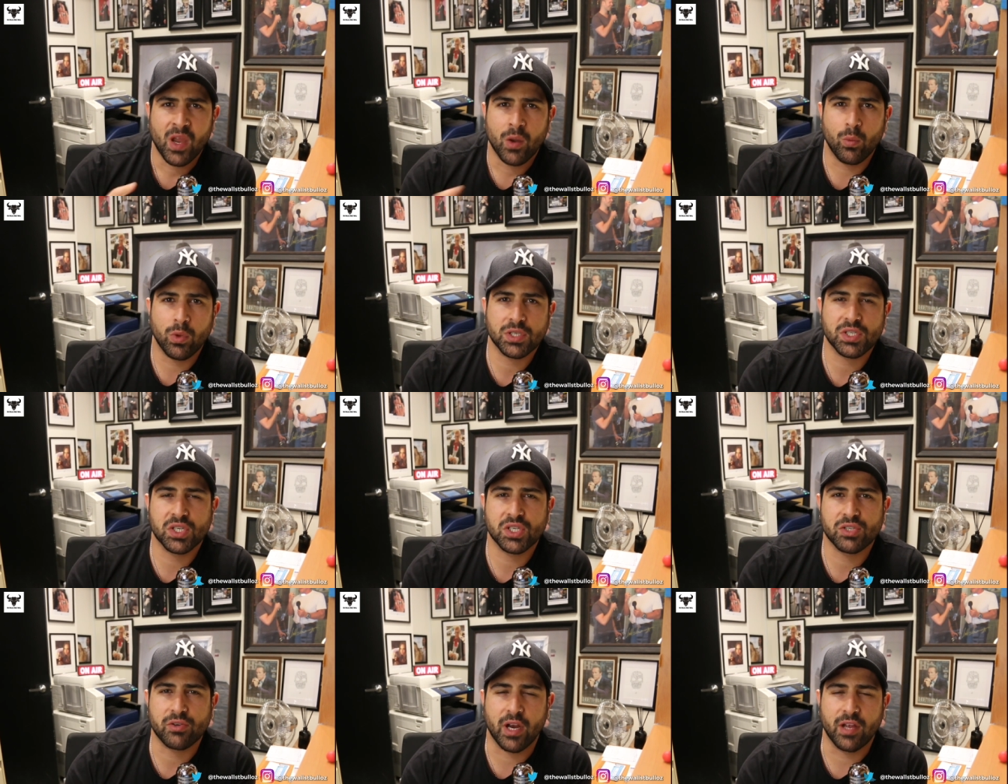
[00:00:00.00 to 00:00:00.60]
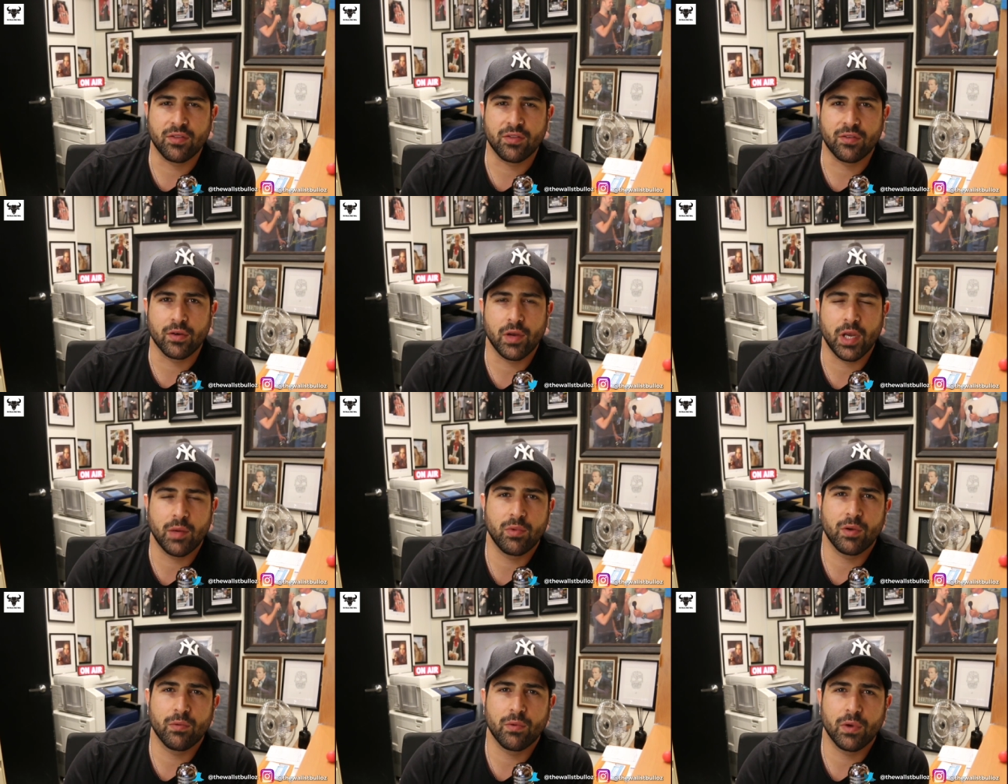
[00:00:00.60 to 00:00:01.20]
watch it straight through.
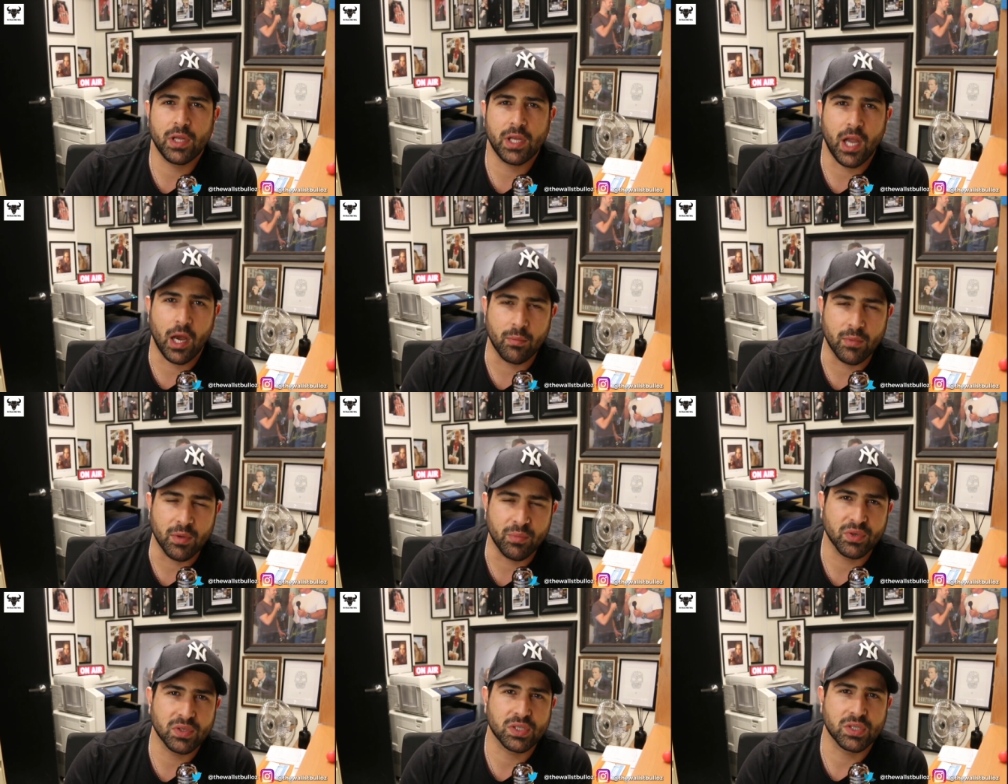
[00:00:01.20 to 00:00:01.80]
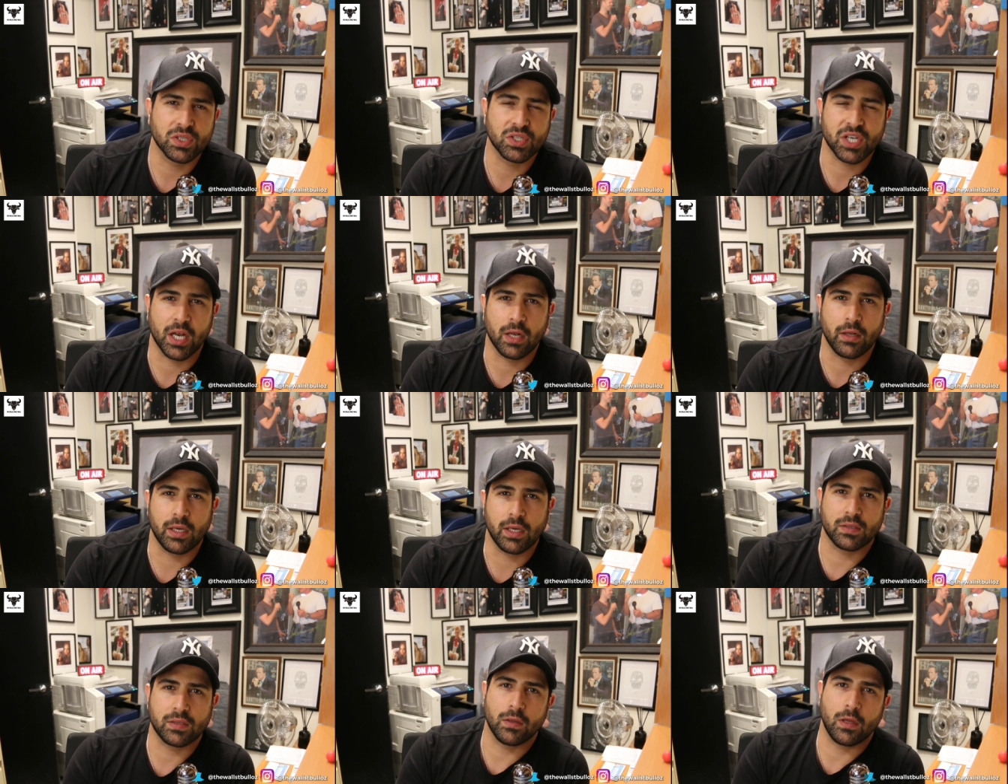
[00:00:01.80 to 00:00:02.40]
It would really help me push this
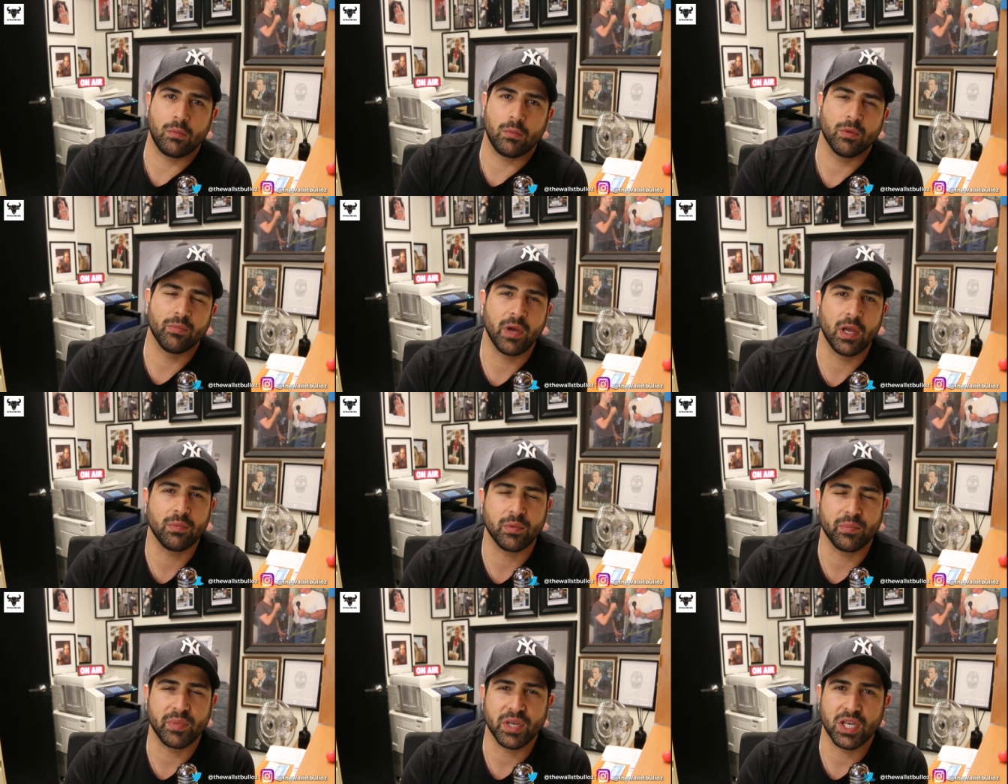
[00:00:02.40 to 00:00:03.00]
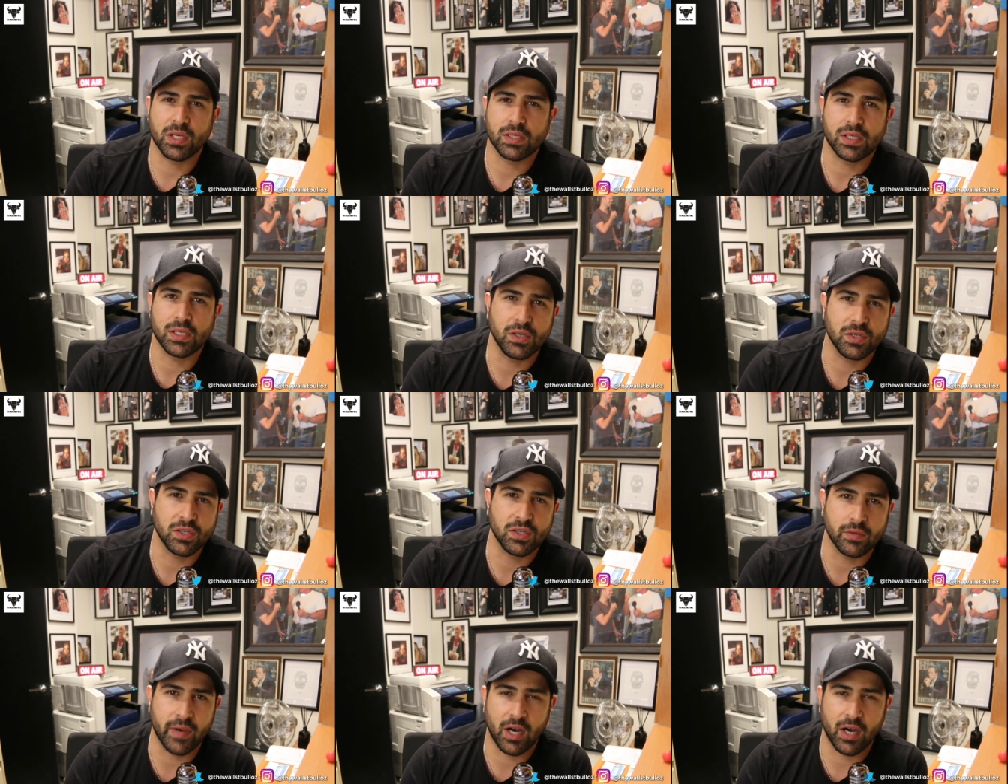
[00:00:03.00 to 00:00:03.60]
channel out to a lot more people because the
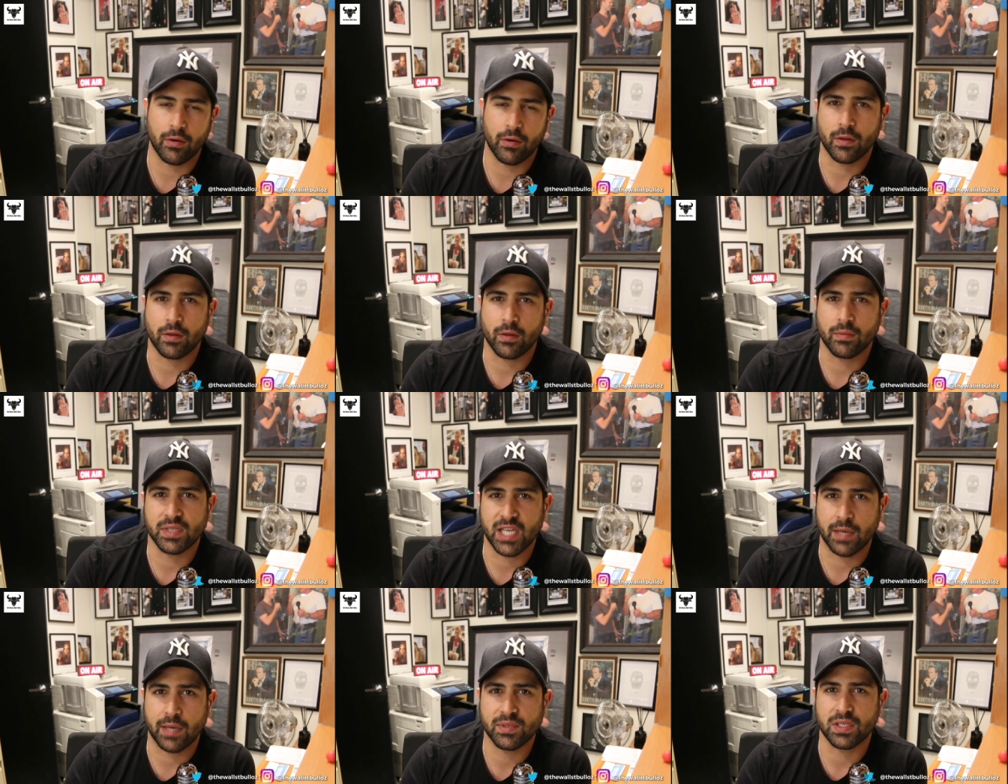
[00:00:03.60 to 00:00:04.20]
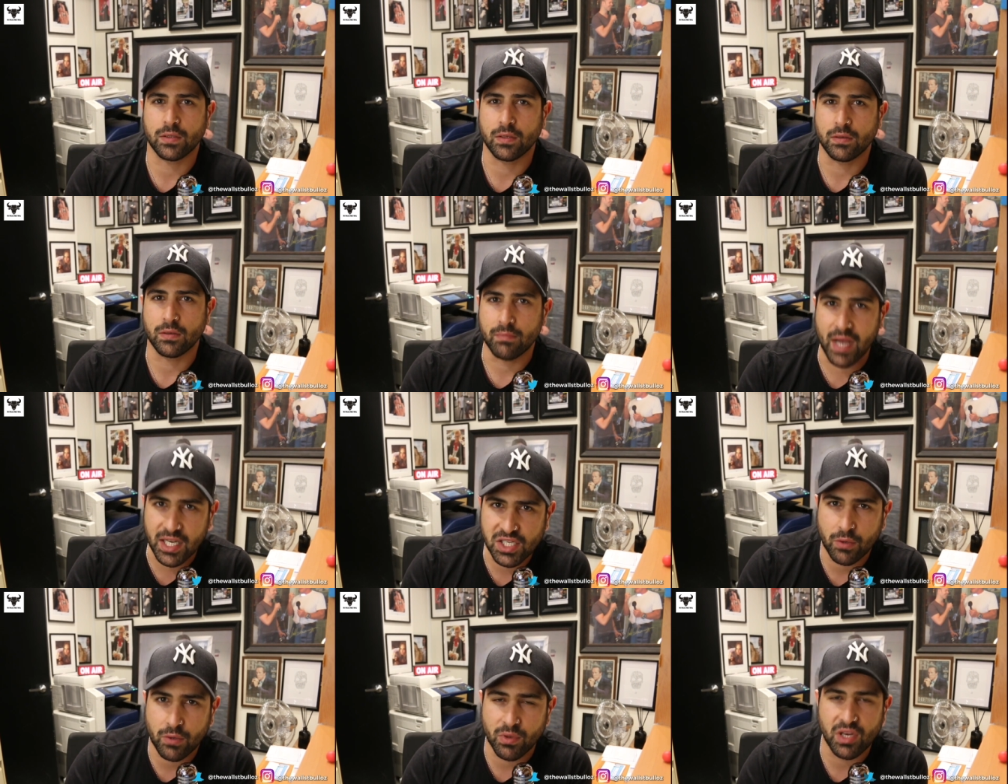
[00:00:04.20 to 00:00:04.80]
YouTube algorithm is absolute
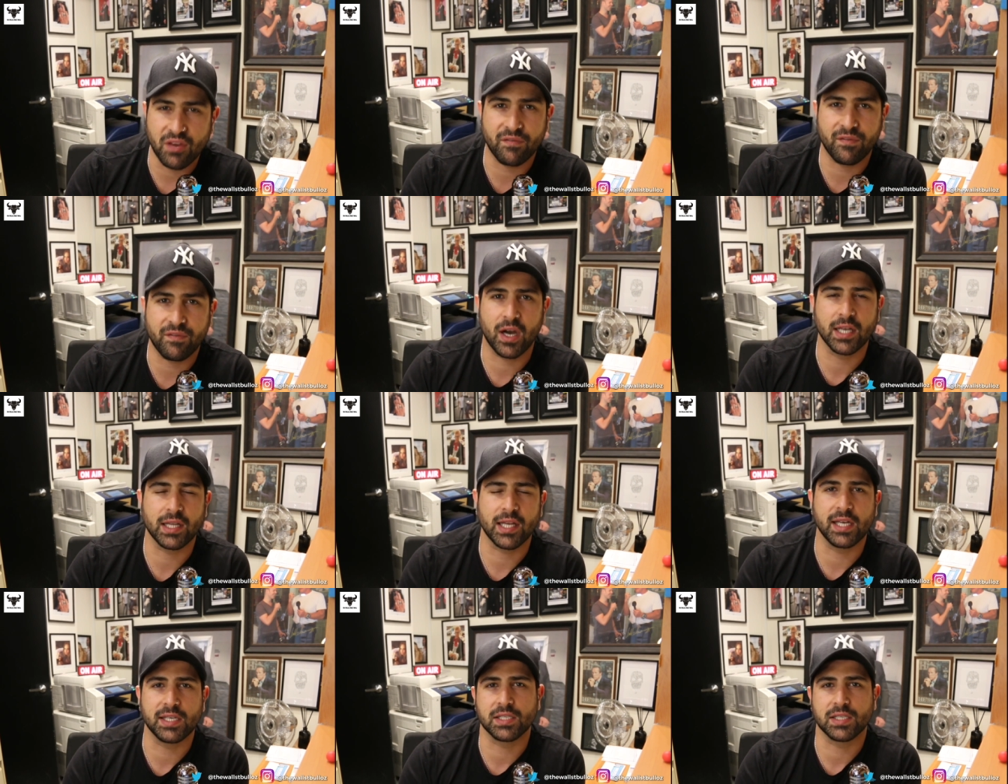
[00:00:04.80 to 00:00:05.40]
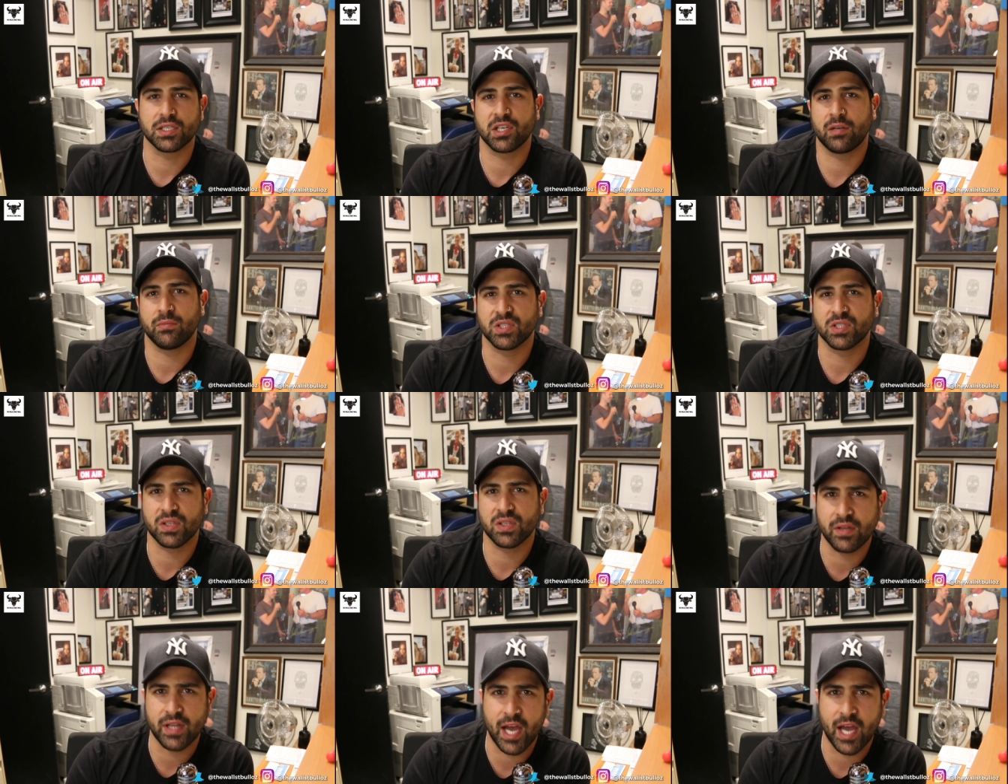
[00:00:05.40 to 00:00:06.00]
magic when you find, ladies and gentlemen,
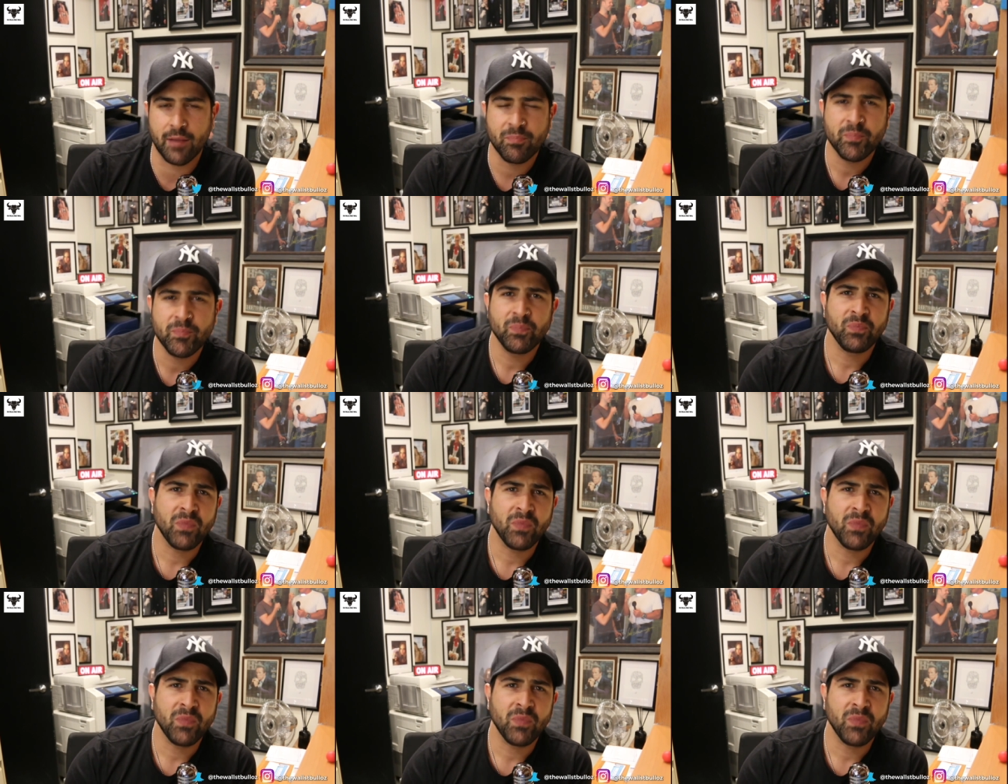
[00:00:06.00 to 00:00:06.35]
do that.